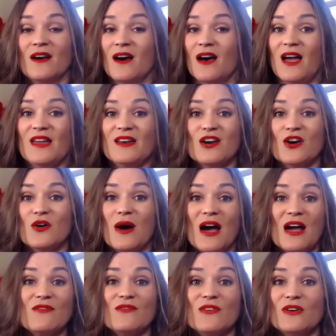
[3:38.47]
I know
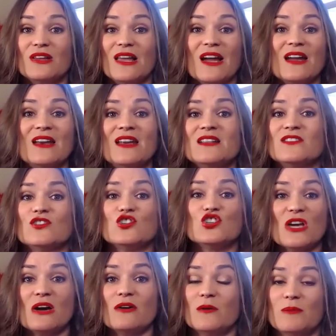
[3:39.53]
I felt like I needed to
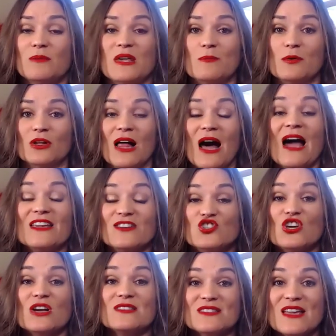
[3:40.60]
shout at people, I
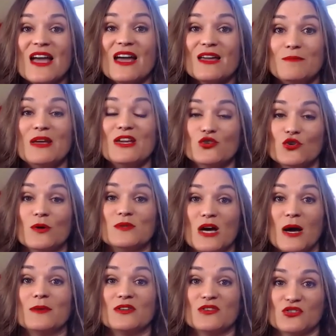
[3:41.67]
just had major
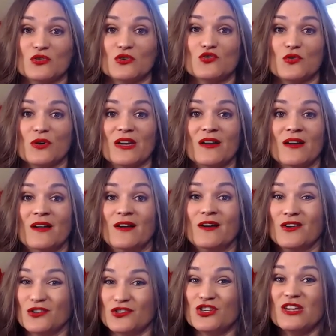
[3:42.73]
abdominal surgery.
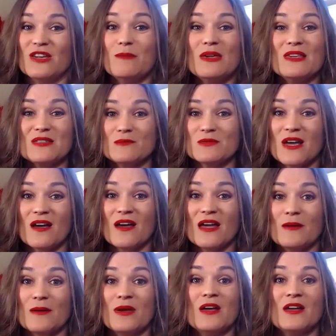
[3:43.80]
Could you give me some
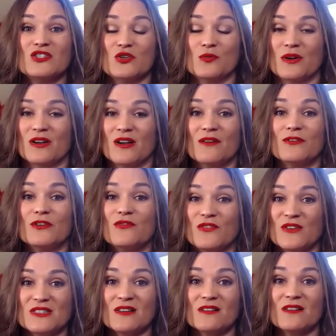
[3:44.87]
time to recover
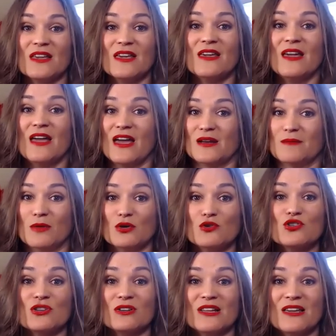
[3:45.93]
physically and
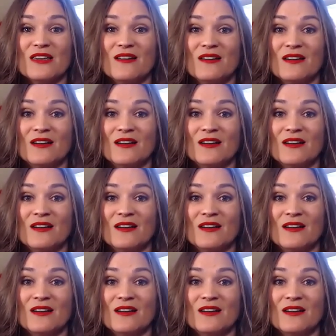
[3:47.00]
emotionally?